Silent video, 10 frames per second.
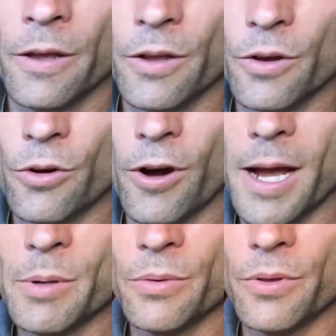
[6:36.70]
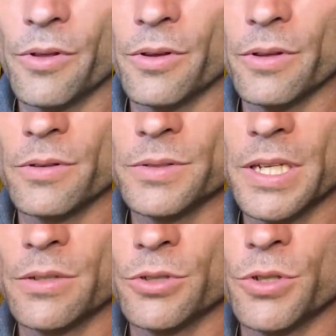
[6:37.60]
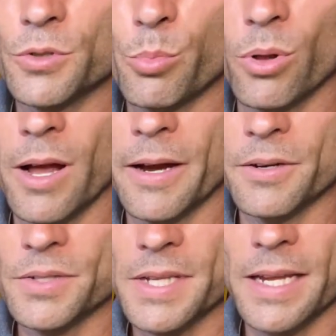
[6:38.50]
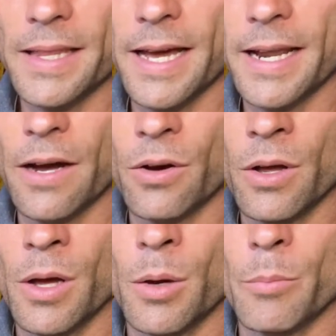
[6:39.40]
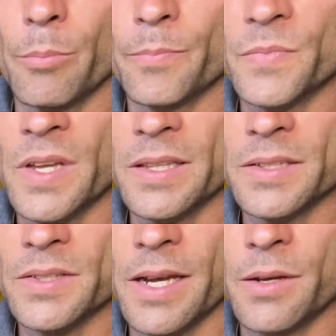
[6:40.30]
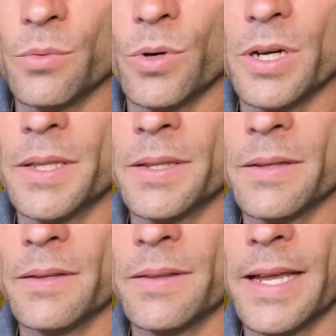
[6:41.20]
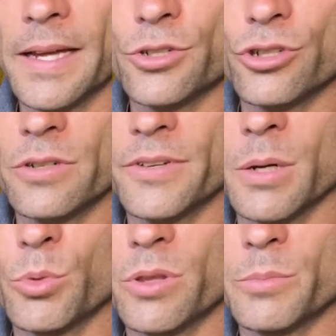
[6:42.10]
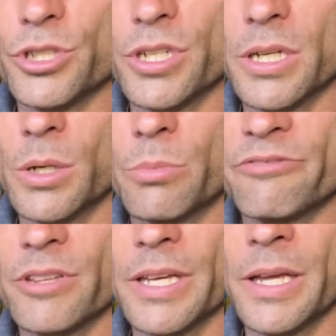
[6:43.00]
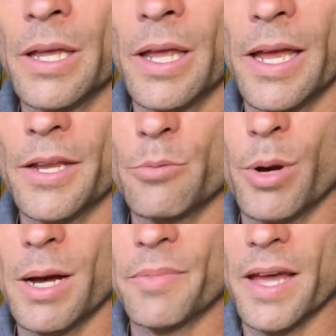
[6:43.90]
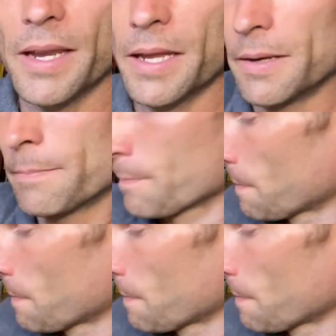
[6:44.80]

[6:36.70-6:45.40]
You can grab it with your little needle nose pliers. Take that out. Take the second one that should have come with the machine, hopefully, and you pop that in,